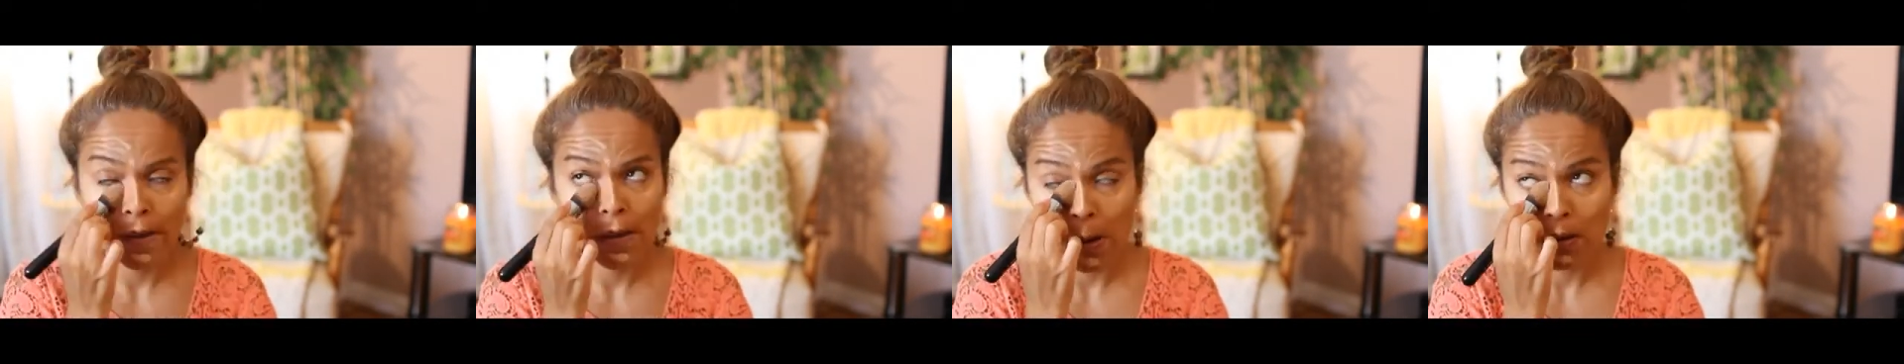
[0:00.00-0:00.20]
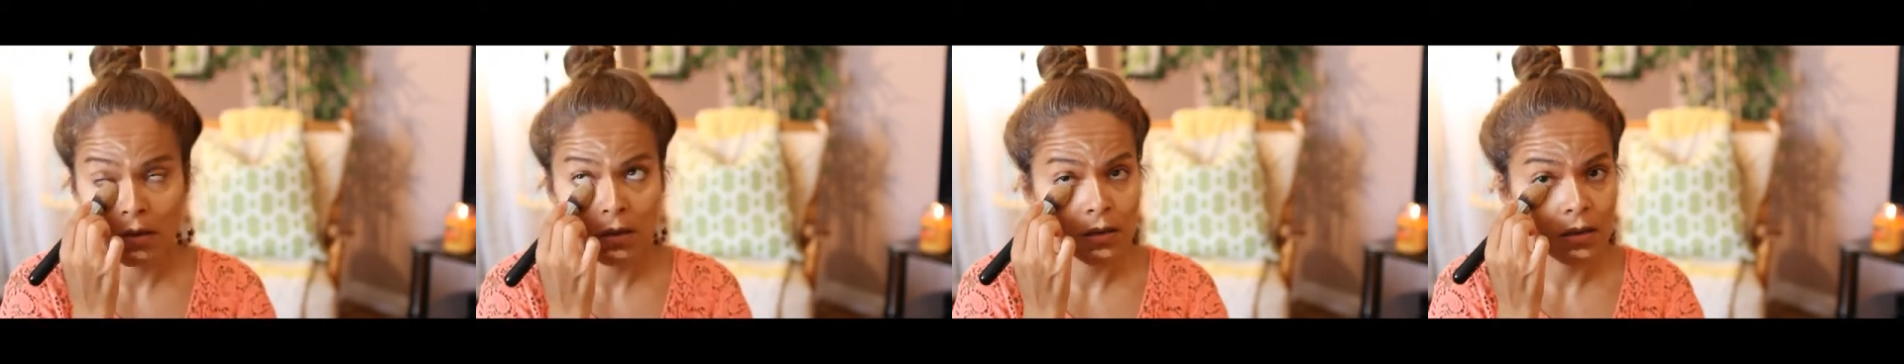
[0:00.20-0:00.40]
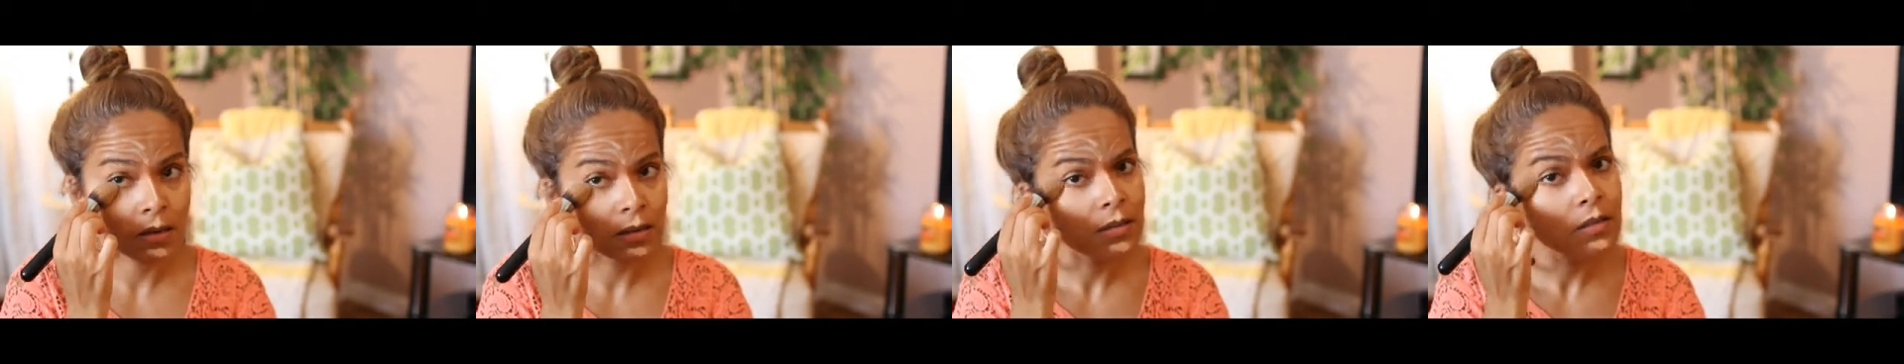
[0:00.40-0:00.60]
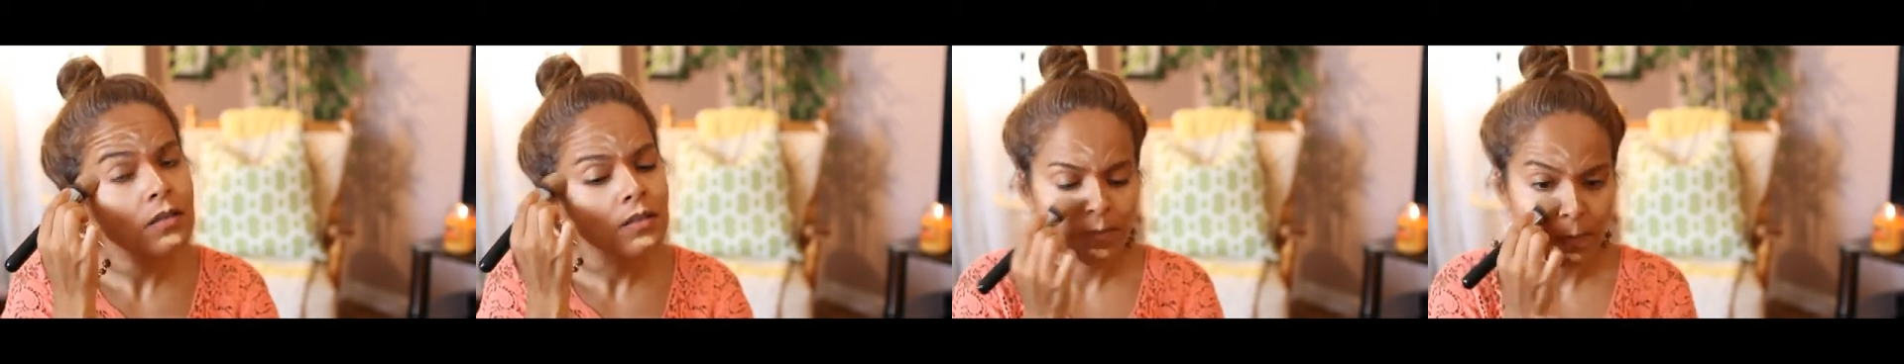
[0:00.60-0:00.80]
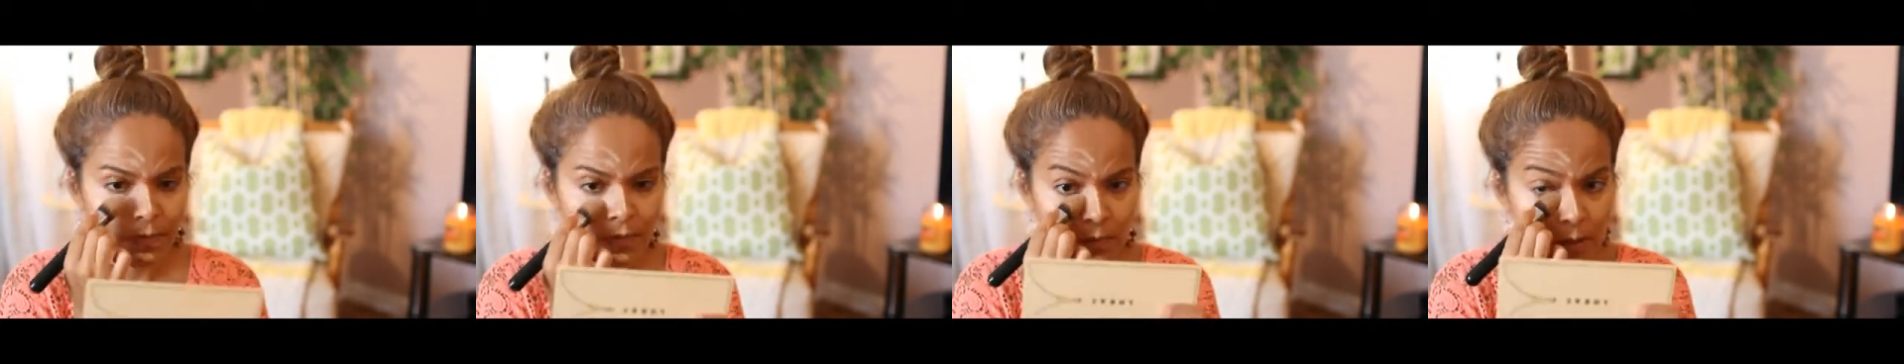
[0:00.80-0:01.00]
Sigma's
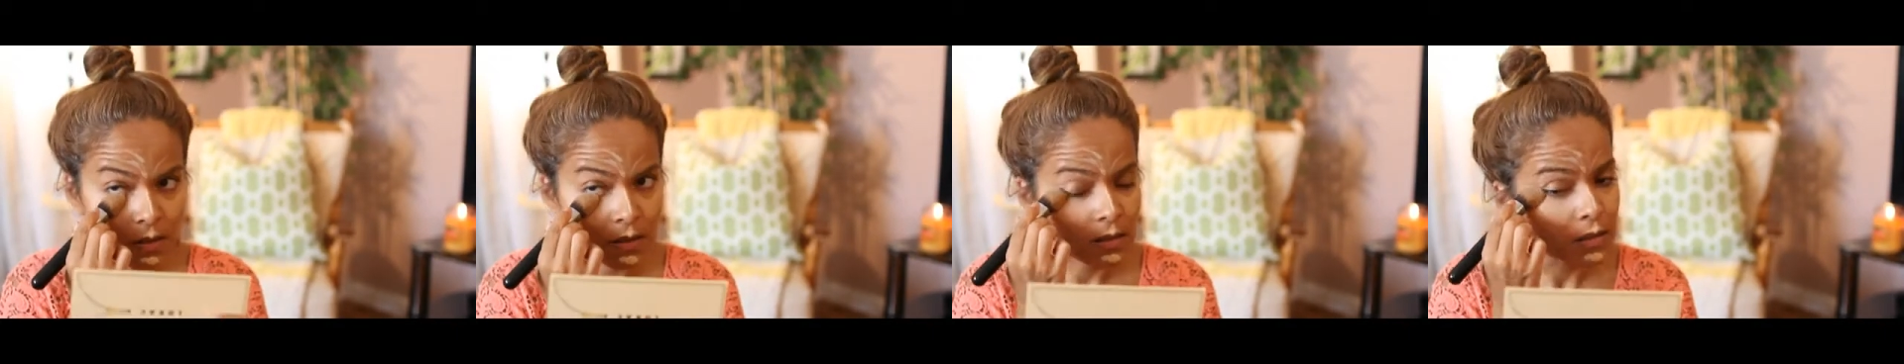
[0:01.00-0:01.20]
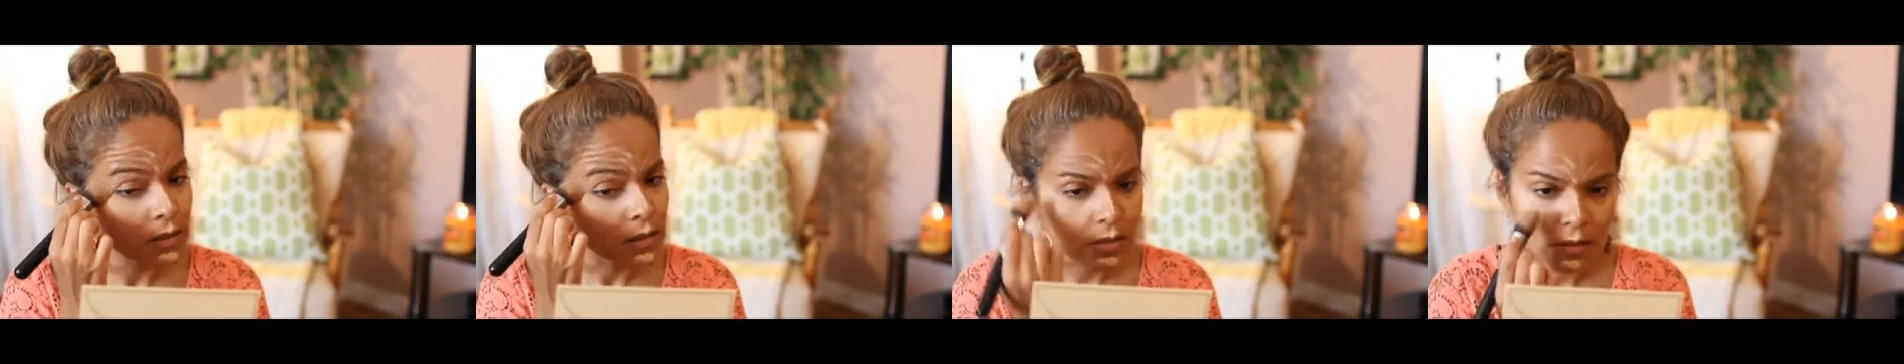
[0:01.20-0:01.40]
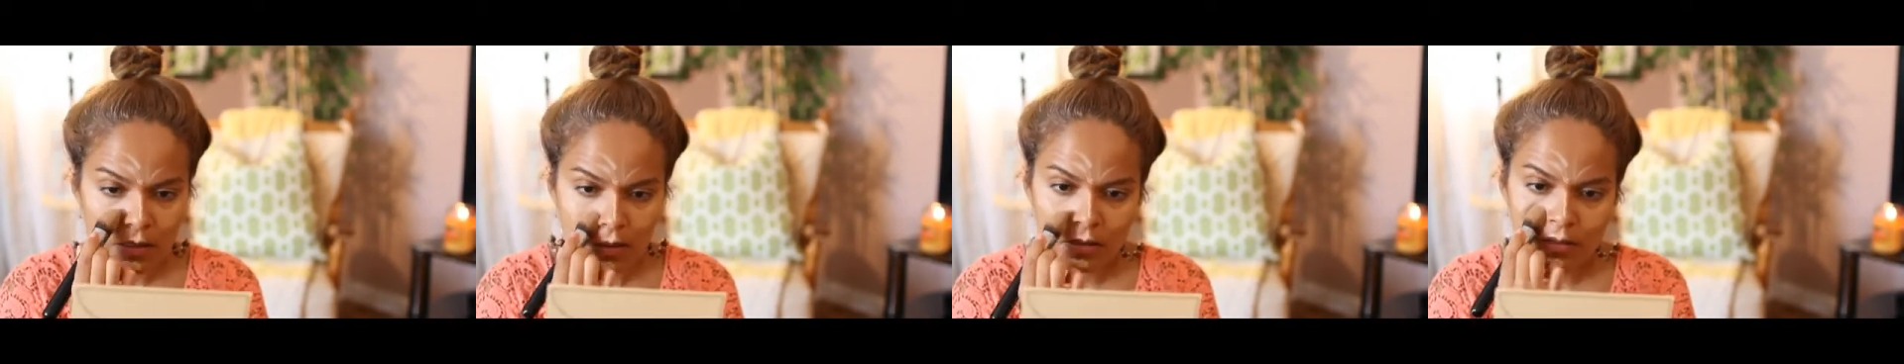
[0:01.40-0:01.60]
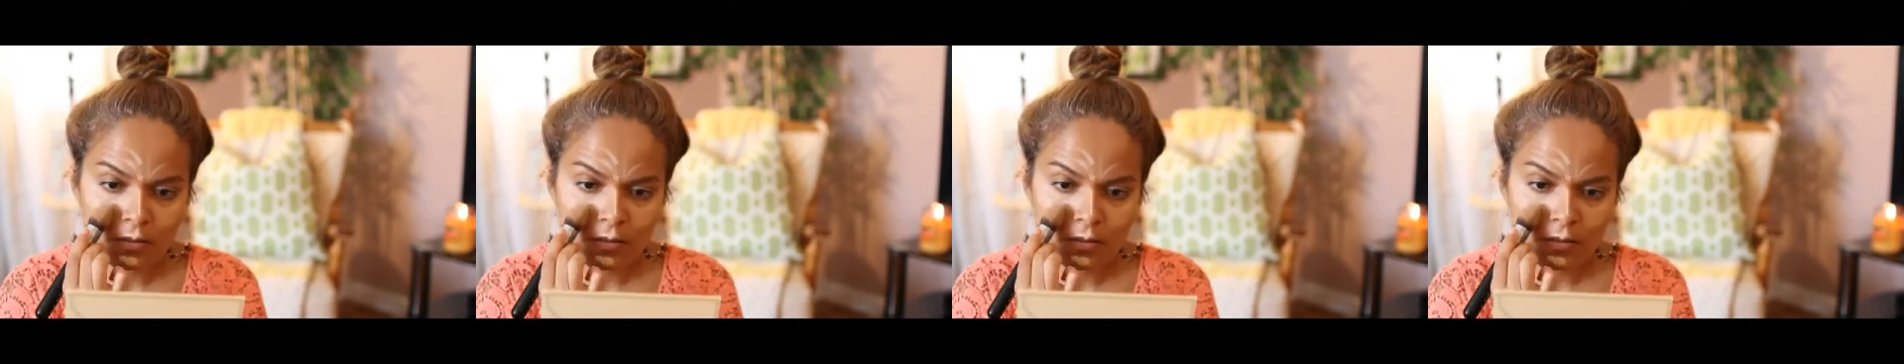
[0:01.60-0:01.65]
F82